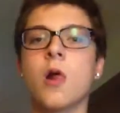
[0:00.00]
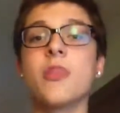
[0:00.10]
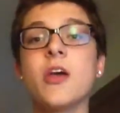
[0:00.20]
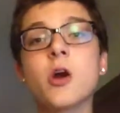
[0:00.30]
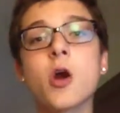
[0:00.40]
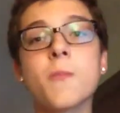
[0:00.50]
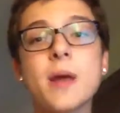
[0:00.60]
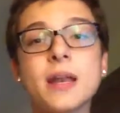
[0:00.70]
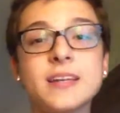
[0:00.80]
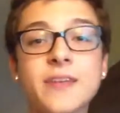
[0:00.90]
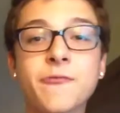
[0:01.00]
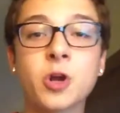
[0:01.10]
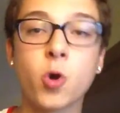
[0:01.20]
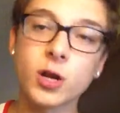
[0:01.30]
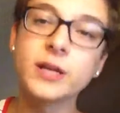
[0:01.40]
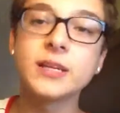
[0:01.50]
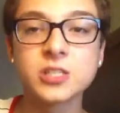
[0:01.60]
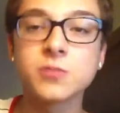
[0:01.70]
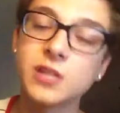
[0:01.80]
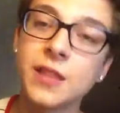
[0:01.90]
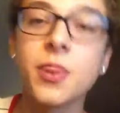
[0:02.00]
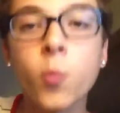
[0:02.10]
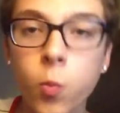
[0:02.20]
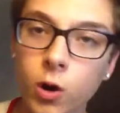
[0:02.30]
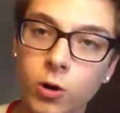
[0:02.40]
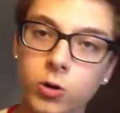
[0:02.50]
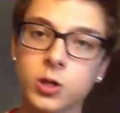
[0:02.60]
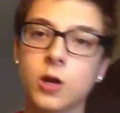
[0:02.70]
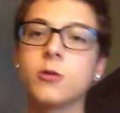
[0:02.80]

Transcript: There are many different organisms in the world.